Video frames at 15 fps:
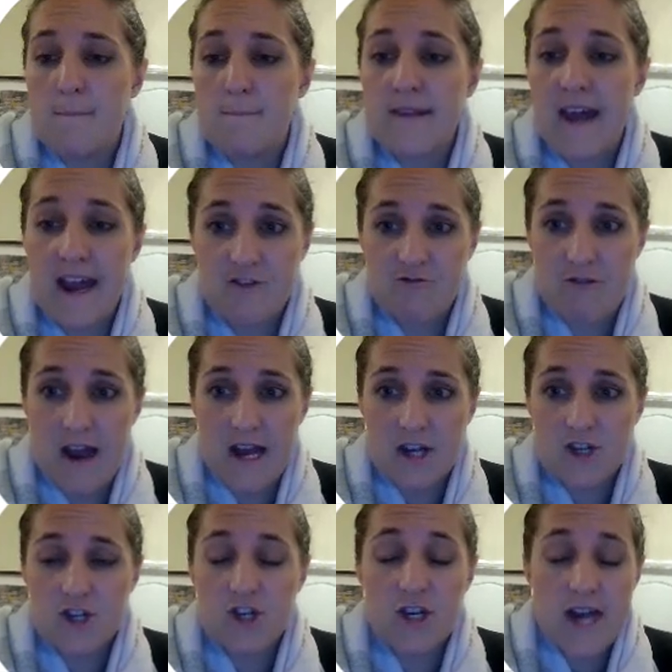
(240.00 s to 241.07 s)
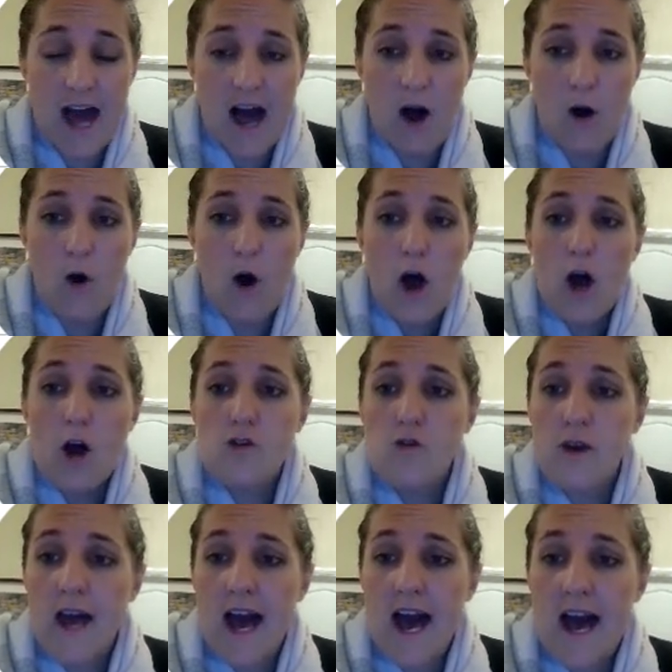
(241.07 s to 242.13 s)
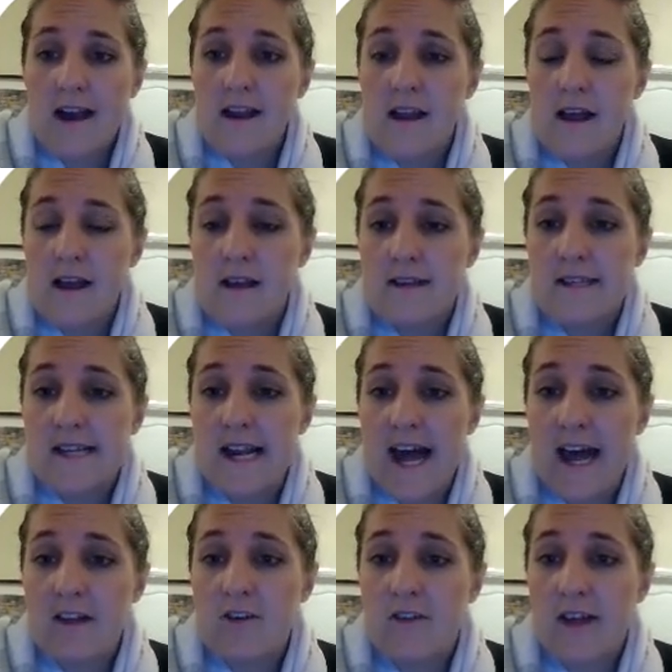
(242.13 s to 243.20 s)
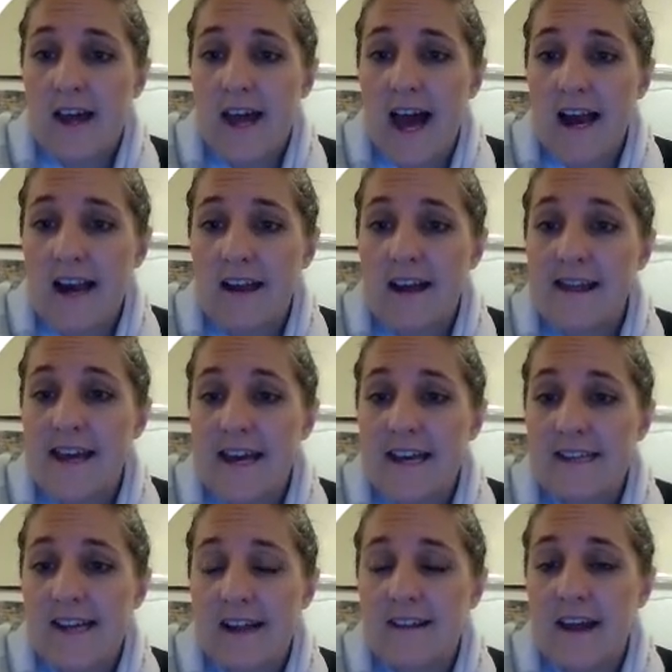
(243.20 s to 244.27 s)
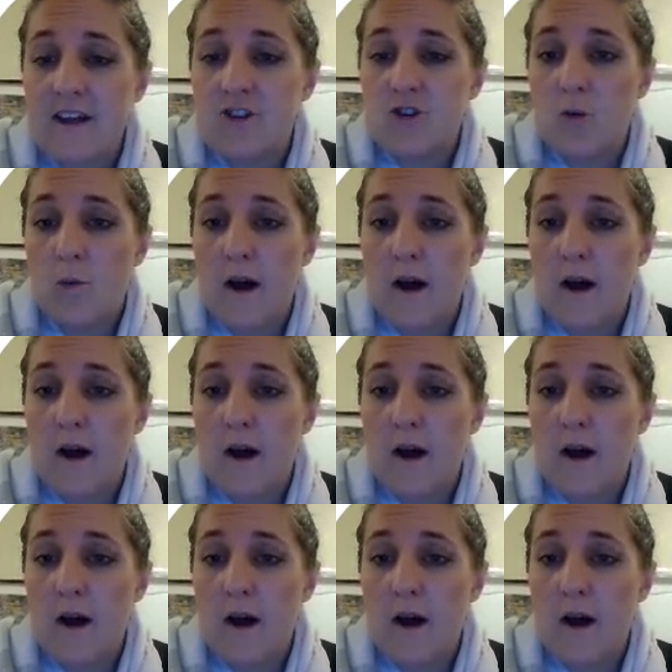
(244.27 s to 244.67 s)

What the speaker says: date range. Now, you can select on the calendar the exact dates you